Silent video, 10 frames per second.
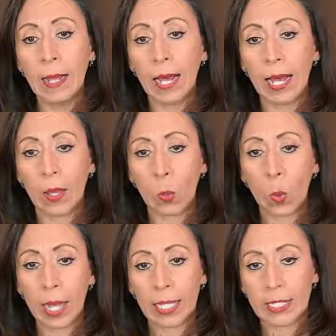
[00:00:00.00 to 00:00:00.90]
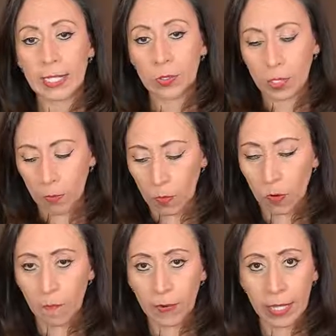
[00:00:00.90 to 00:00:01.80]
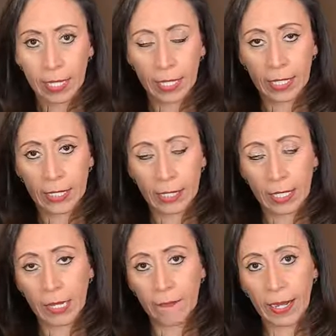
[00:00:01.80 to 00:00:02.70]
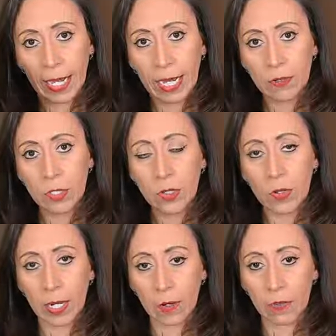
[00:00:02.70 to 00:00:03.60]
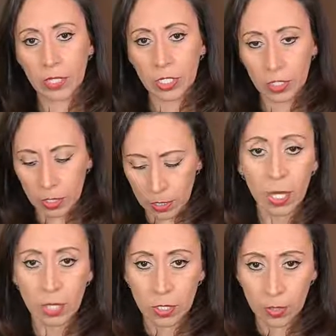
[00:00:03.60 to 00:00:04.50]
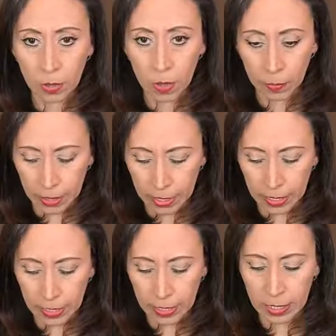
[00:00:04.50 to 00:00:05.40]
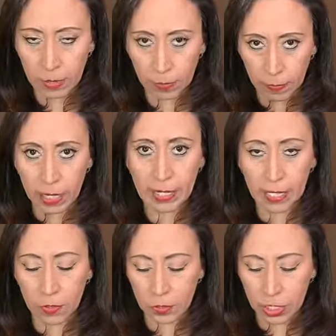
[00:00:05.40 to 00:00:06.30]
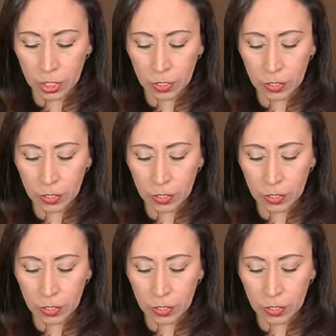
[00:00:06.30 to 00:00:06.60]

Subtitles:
I want to remove, I can give a count or a condition. So I'm going to provide a condition